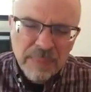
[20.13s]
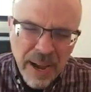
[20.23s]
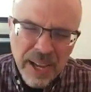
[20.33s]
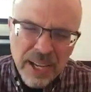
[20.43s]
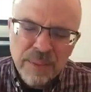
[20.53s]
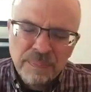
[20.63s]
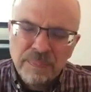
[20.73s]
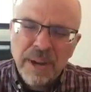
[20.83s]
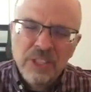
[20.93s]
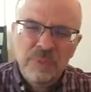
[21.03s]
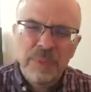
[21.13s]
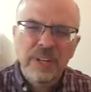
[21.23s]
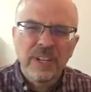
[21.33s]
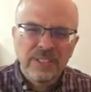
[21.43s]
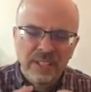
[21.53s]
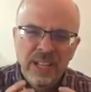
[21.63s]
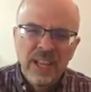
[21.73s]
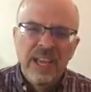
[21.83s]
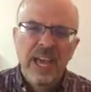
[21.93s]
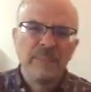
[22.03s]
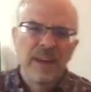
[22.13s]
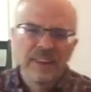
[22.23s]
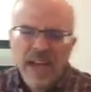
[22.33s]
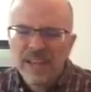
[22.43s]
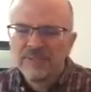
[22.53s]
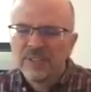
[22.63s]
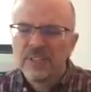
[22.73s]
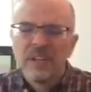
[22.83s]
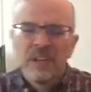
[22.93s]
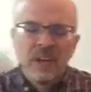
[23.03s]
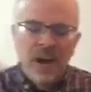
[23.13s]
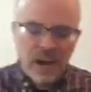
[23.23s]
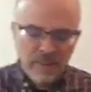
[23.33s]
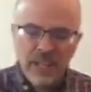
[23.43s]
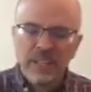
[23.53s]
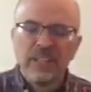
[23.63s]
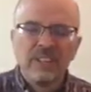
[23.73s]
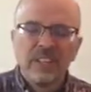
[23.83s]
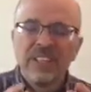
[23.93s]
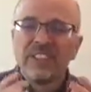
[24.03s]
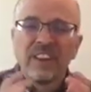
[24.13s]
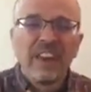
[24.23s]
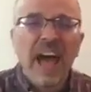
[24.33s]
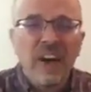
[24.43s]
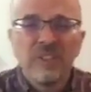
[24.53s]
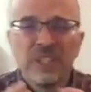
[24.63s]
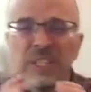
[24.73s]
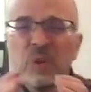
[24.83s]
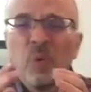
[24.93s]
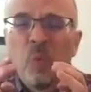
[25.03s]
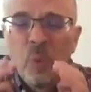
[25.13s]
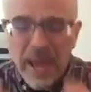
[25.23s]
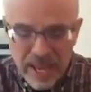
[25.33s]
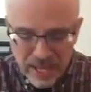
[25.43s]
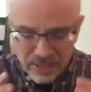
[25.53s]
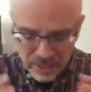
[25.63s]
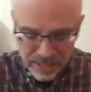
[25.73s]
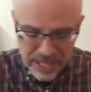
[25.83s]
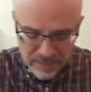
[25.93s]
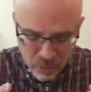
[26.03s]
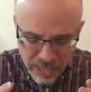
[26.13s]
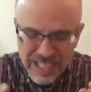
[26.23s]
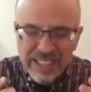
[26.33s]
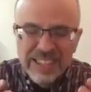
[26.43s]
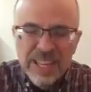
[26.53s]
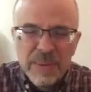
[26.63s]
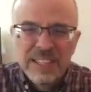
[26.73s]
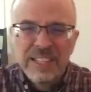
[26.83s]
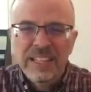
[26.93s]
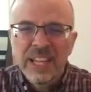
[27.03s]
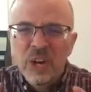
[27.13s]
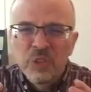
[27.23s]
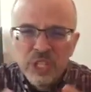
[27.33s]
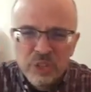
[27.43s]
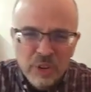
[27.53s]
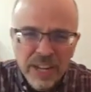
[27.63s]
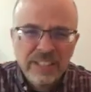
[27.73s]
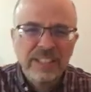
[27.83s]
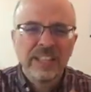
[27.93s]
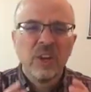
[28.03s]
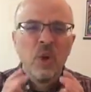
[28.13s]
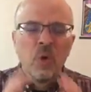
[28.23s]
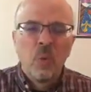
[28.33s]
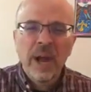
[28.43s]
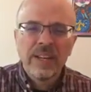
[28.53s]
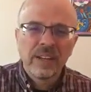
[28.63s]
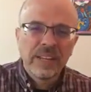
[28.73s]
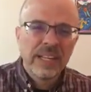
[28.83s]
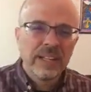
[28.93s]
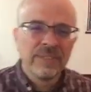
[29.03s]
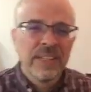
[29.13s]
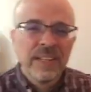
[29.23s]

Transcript: my spirit and my life. And it's a lousy way to live, a really limiting, restricting way to live.